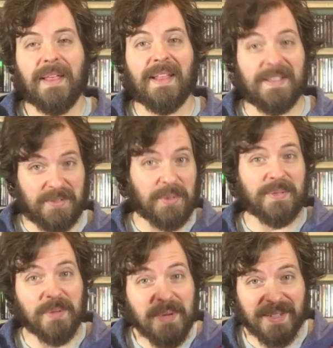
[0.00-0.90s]
That's
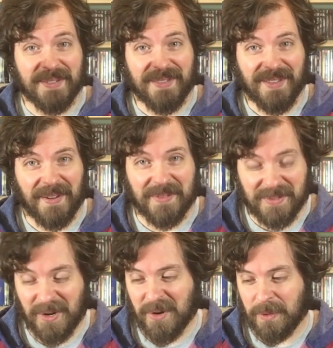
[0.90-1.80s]
George Lucas on
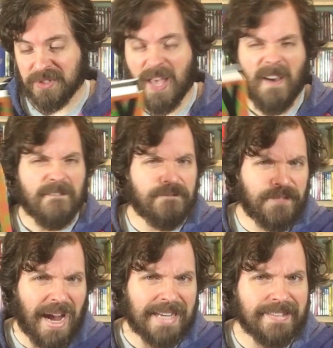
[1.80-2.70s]
Star Wars
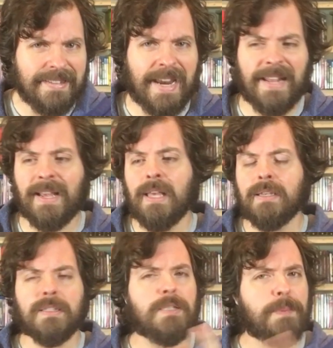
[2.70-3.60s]
fascinating.
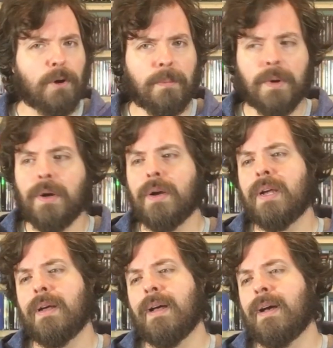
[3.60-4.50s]

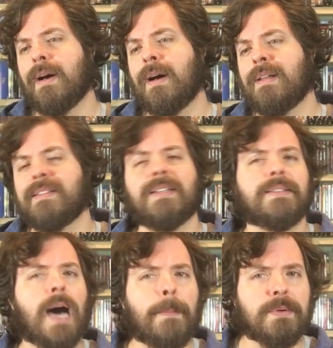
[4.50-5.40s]
Spielberg, uh,
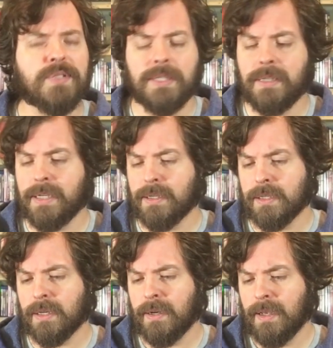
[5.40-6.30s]
Dennis Hopper's in
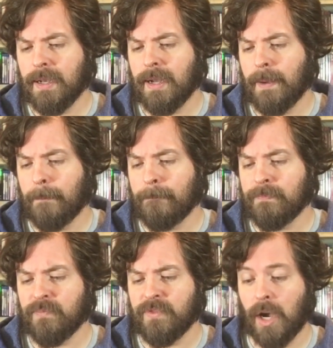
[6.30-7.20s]
here, um,
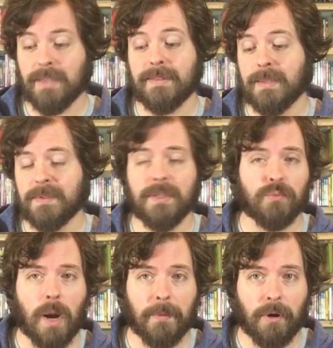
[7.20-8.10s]
Don Simpson,
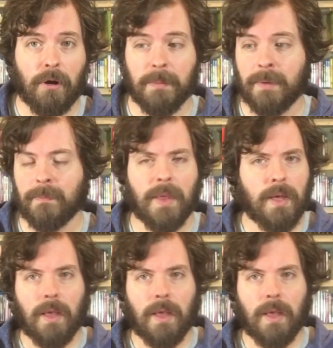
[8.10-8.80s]
Robert Altman.